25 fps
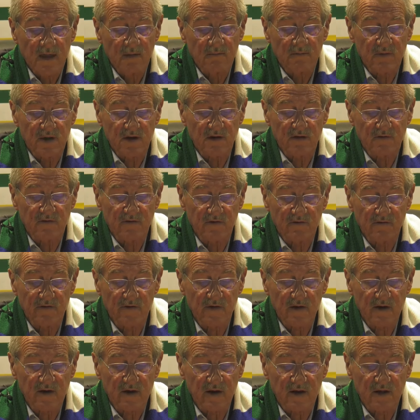but to
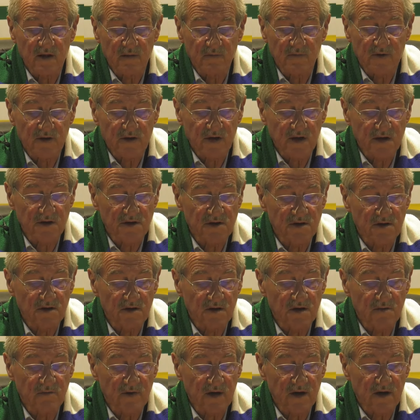fulfill in the potential
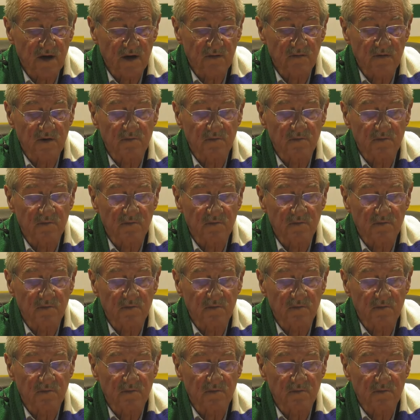to become